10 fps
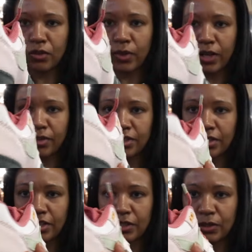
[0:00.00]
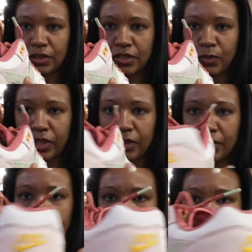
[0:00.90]
around to the heel as
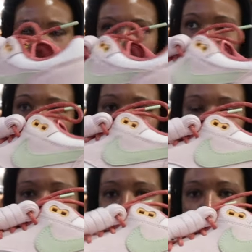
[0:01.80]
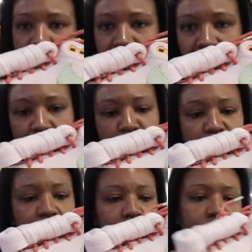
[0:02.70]
well. I think I, I think I'm a
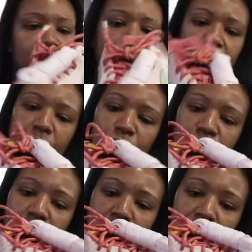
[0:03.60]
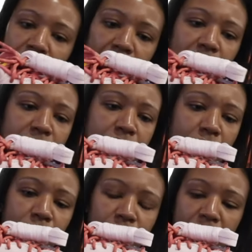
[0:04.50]
fan. I think I'm a fan of that. I can't
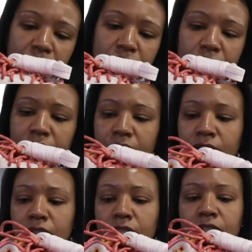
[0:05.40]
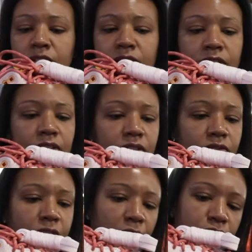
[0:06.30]
tell if that's
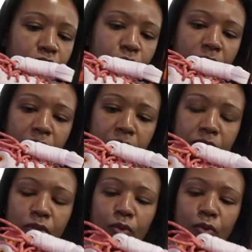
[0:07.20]
dark gray